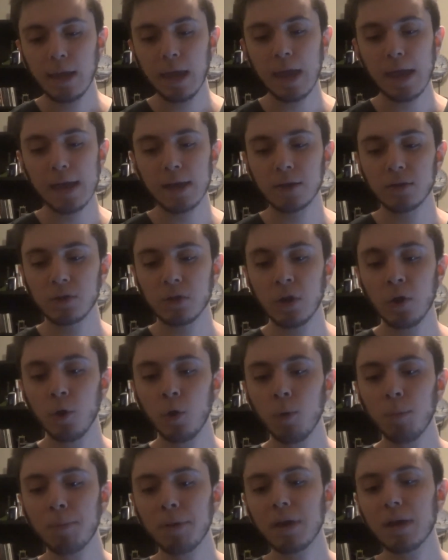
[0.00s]
And
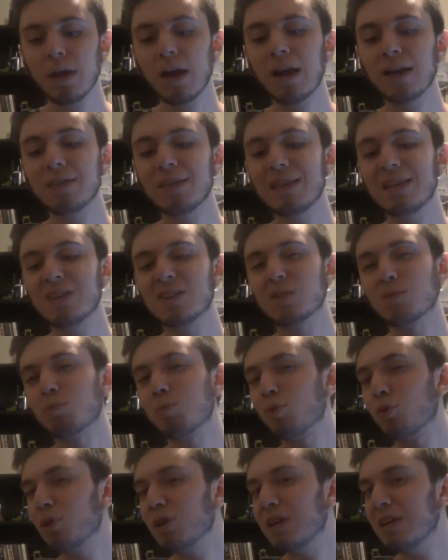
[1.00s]
Hope, I think, is a
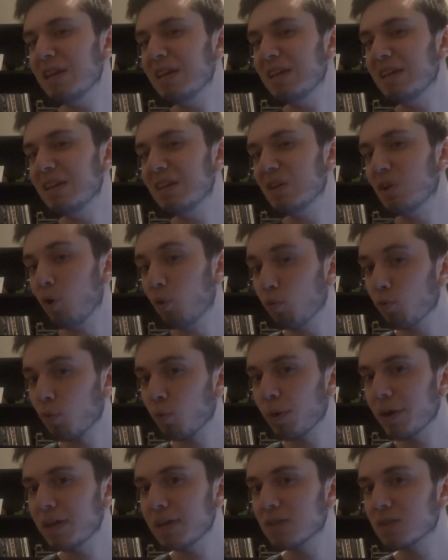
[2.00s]
pretty
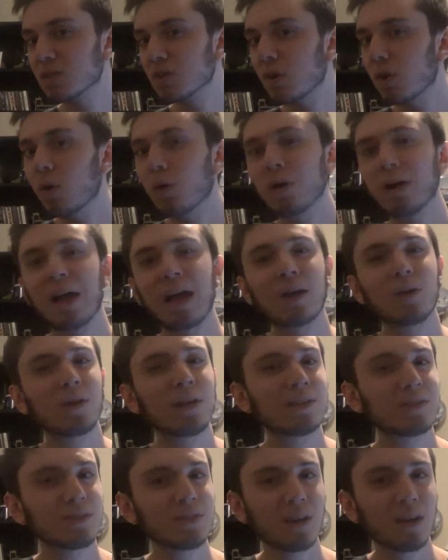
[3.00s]
overrated song.
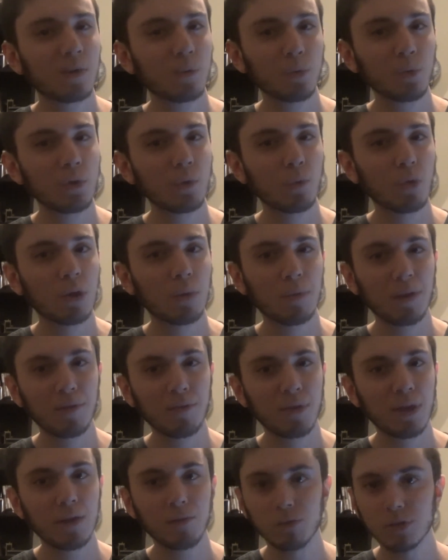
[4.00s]
It's not really one of my
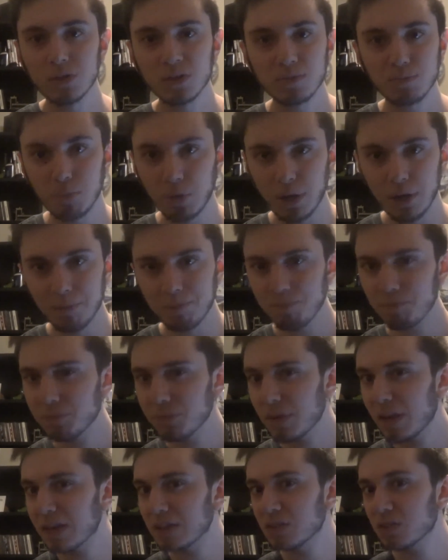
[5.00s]
favorites, but
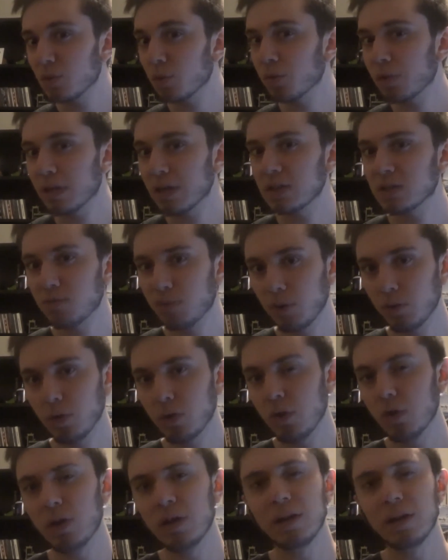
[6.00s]
I still think it's fairly good.